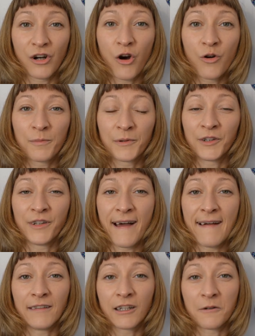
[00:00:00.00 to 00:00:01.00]
open
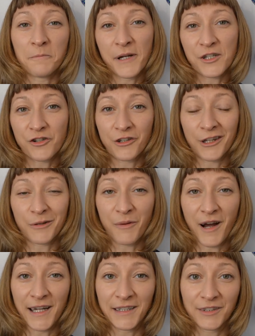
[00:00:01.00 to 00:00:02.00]
and compassionate
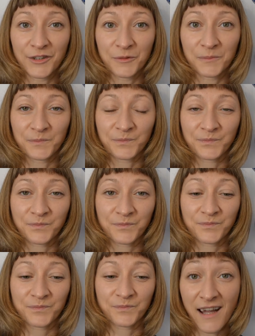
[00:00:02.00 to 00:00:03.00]
mind.
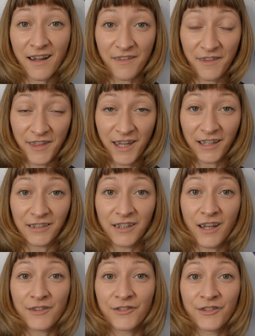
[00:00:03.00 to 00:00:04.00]
Second thing
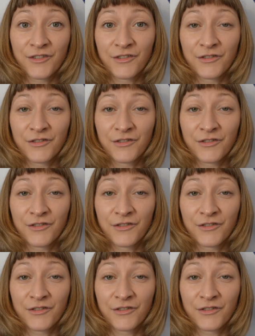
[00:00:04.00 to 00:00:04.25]
that